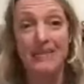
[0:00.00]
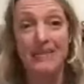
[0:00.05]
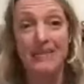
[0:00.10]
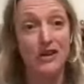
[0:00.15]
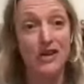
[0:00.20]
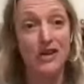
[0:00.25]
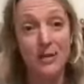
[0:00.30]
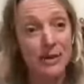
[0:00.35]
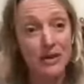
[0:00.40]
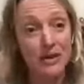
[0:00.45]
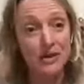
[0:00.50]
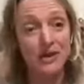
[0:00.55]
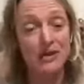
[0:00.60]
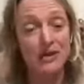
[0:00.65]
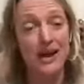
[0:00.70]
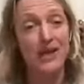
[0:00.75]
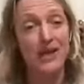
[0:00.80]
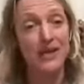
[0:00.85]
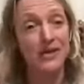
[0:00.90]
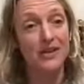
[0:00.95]
If you don't want to do
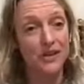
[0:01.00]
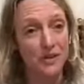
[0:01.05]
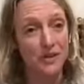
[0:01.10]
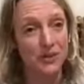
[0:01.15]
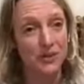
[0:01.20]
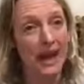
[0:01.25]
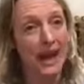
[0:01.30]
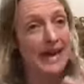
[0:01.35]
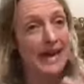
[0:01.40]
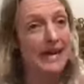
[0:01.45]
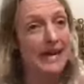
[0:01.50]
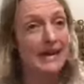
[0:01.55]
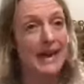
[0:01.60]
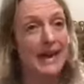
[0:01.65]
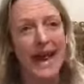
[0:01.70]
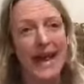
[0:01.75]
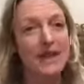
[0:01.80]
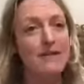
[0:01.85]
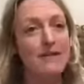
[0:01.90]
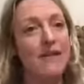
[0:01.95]
that, then do
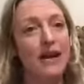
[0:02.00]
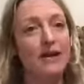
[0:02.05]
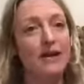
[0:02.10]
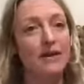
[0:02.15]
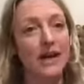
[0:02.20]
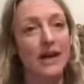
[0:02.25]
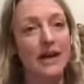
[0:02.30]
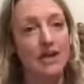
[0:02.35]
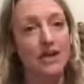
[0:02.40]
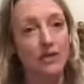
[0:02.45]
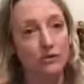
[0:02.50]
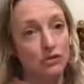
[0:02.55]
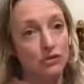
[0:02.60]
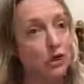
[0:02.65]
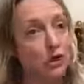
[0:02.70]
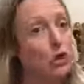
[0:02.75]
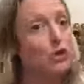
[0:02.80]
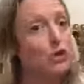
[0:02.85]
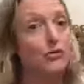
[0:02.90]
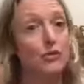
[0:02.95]
a variation of
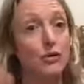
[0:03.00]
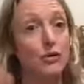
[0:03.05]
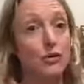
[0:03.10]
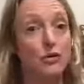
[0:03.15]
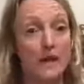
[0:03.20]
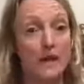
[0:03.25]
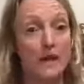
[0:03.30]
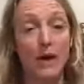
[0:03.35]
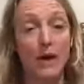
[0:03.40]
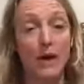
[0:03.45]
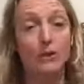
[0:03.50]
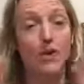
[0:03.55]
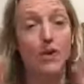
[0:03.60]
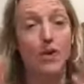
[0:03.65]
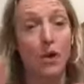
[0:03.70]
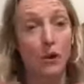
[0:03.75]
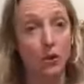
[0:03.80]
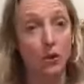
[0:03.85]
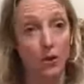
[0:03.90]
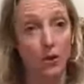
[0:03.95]
dolphin or down dog
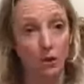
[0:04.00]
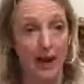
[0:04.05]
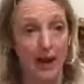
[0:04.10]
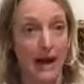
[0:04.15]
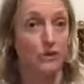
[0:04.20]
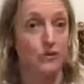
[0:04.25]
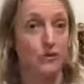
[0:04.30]
on the ground.